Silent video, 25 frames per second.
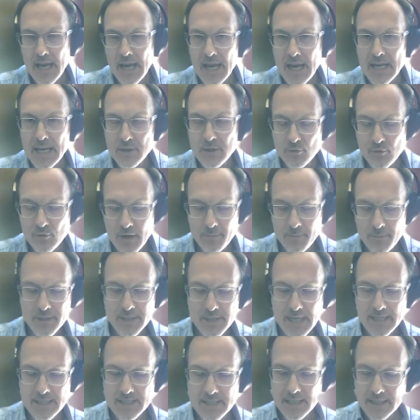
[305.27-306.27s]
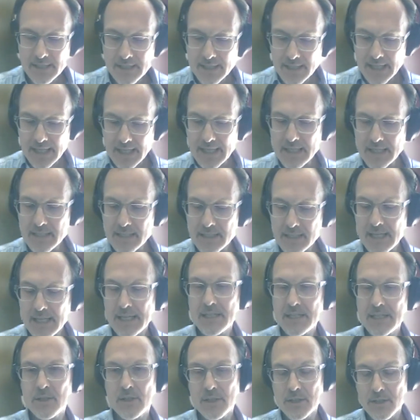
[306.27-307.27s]
each representing the key
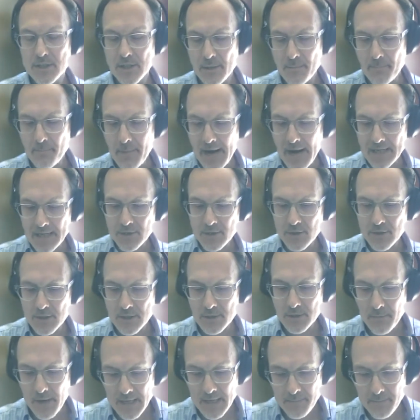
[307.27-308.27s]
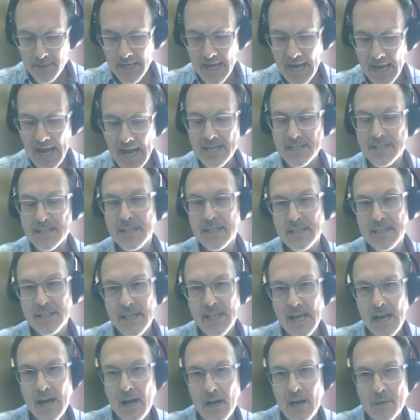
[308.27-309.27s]
stages that managers may be at in
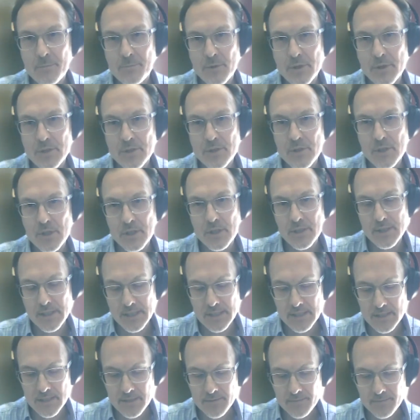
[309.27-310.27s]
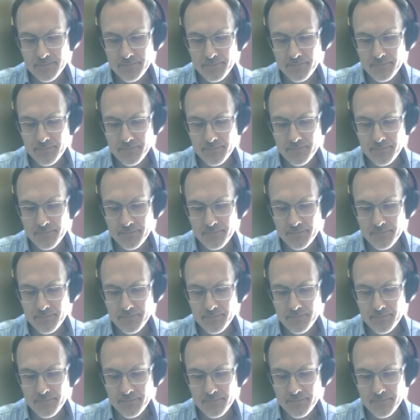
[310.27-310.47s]
their hybrid journeys.